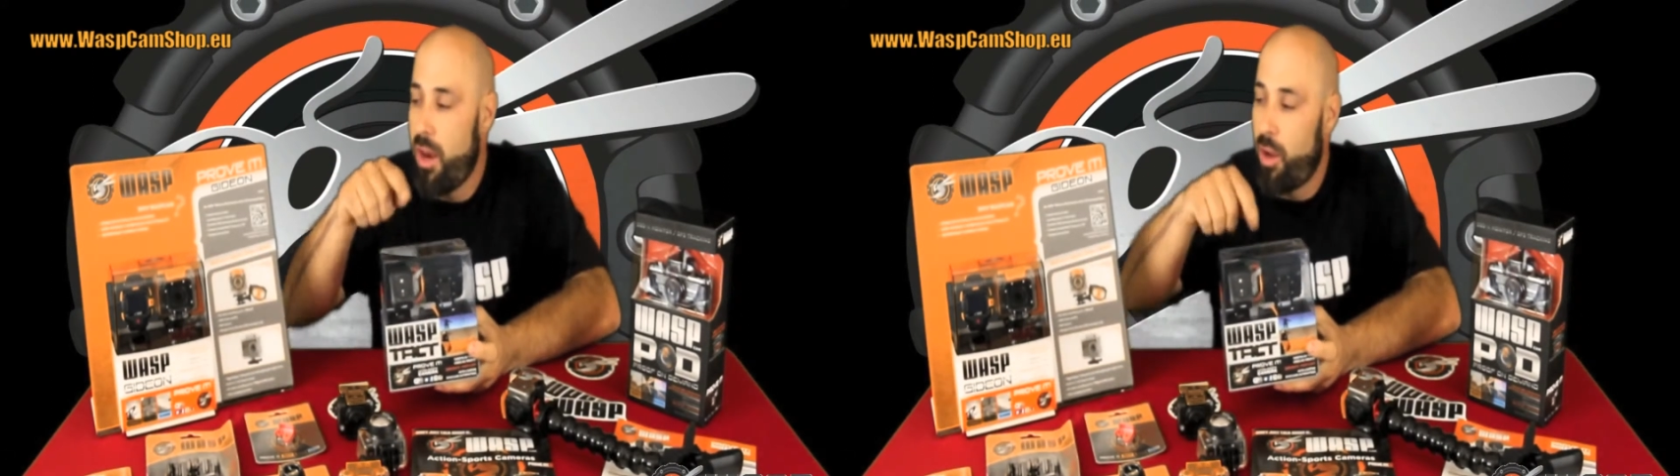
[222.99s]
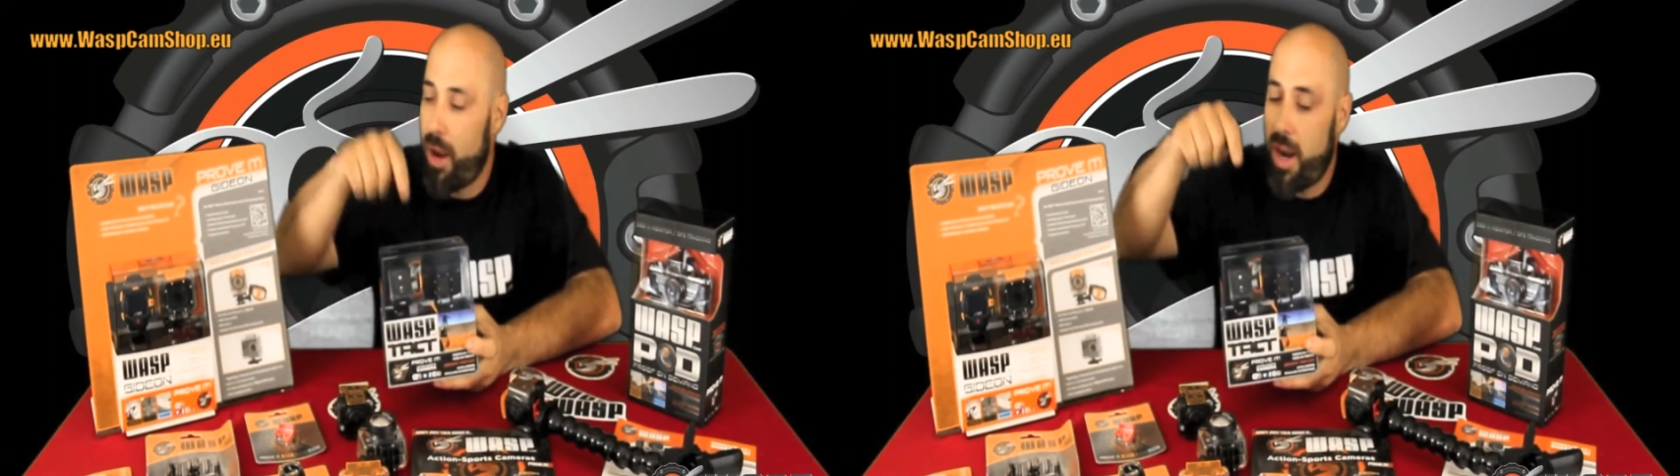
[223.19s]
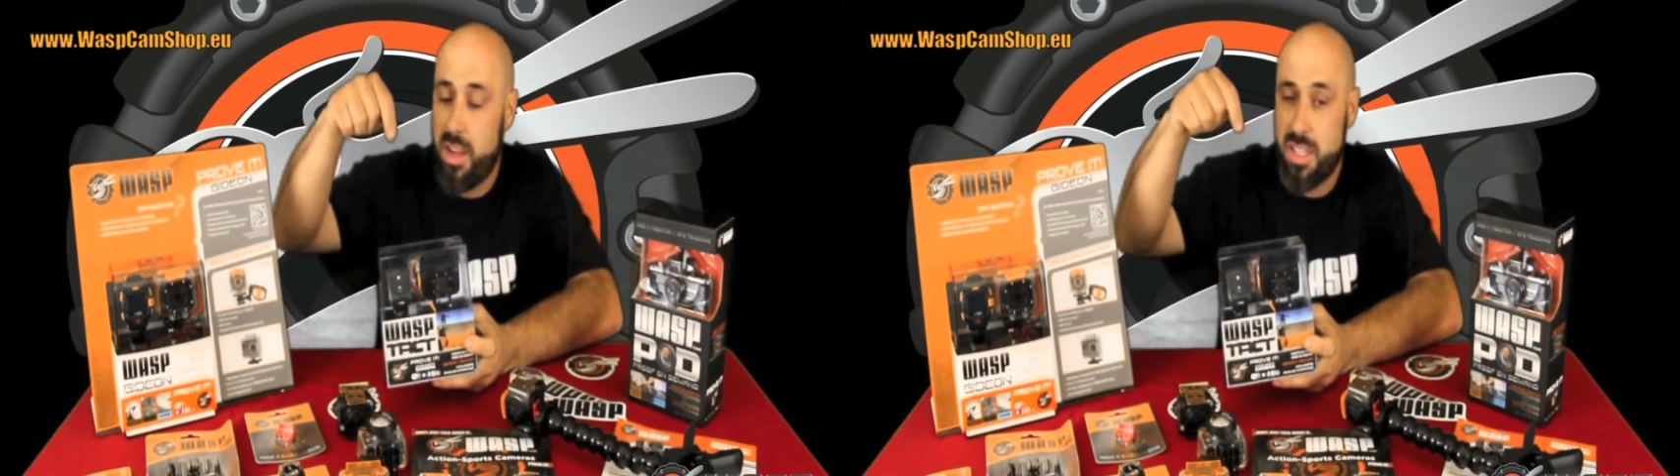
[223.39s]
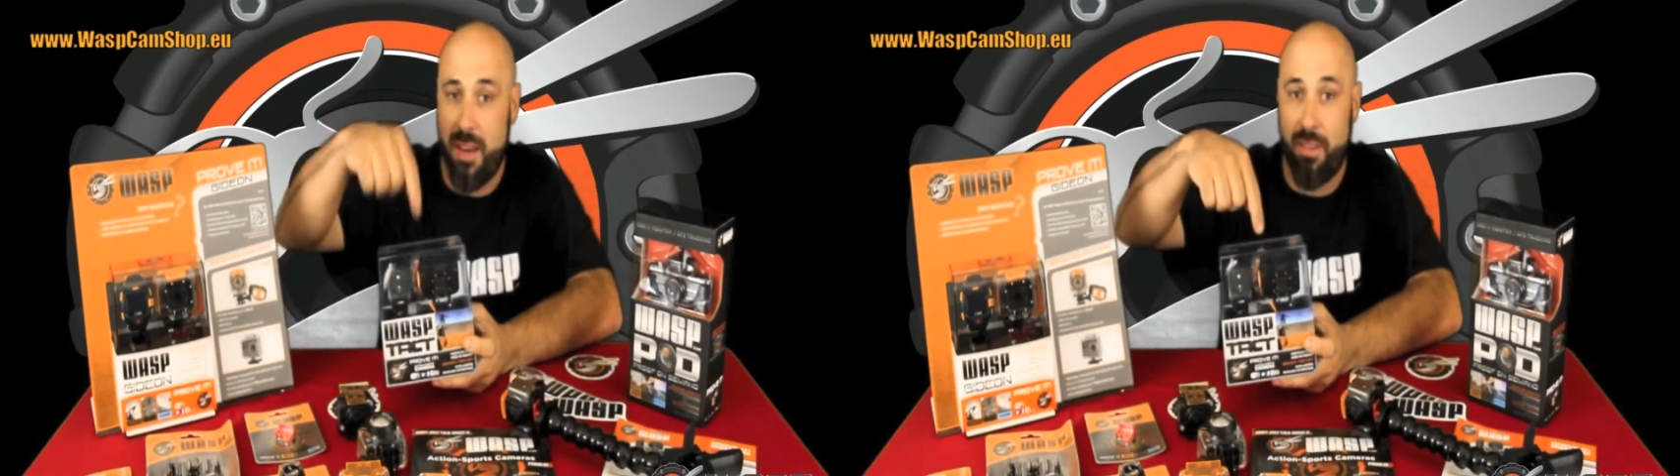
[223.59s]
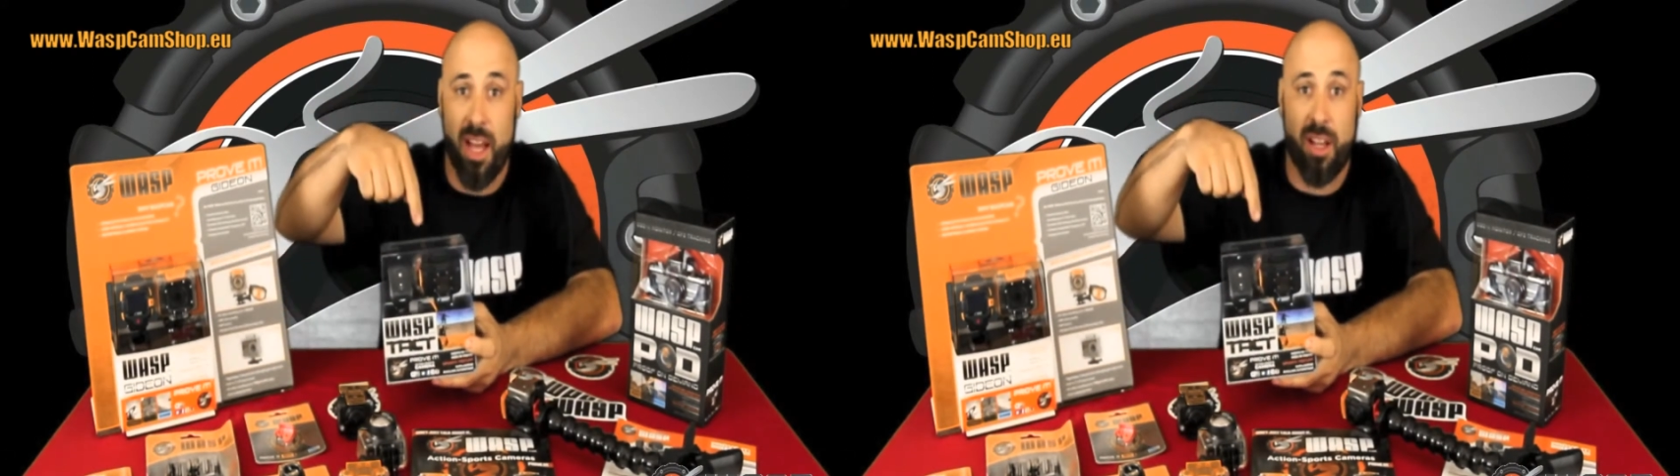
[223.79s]
Now granted, it doesn't
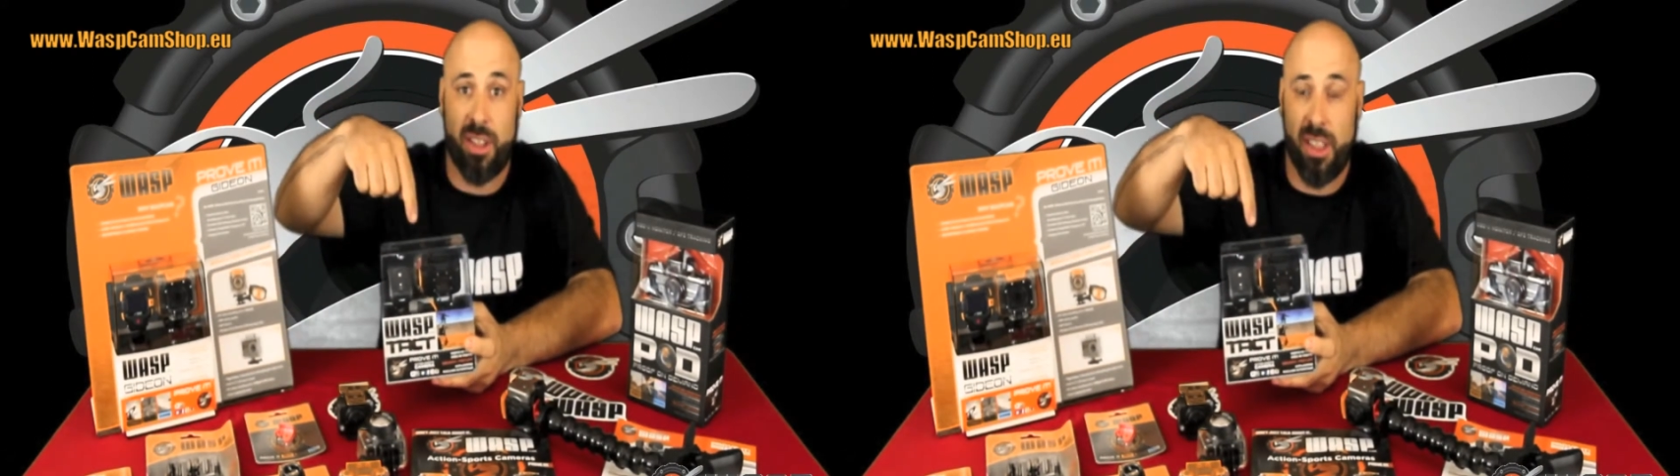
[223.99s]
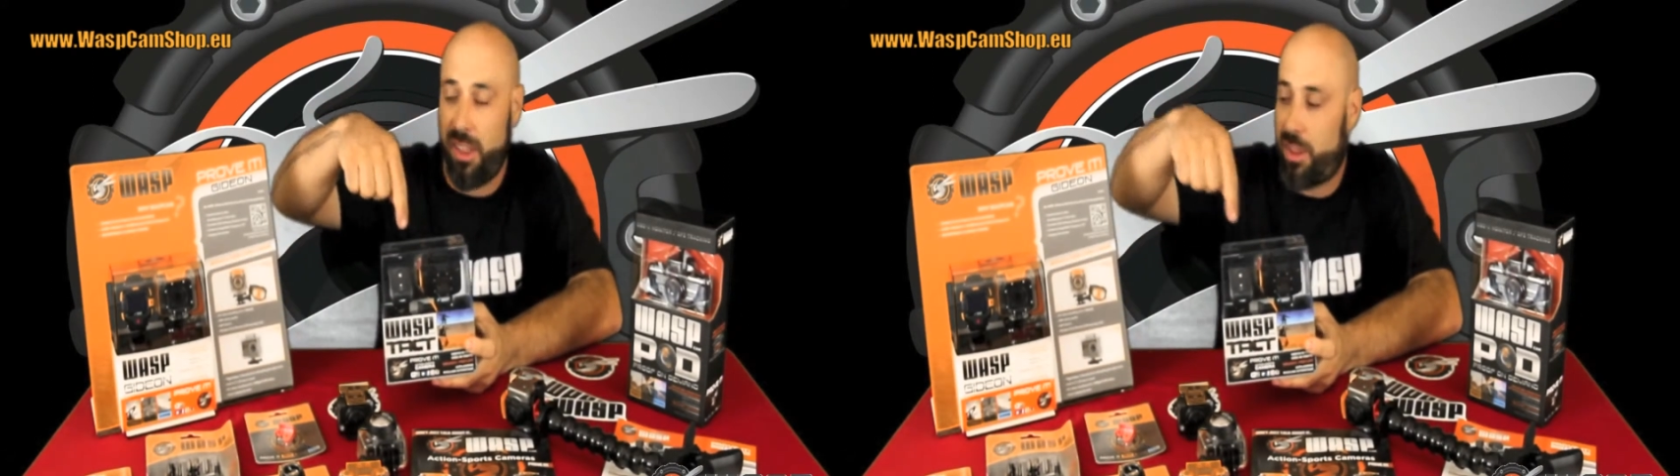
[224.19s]
have the LCD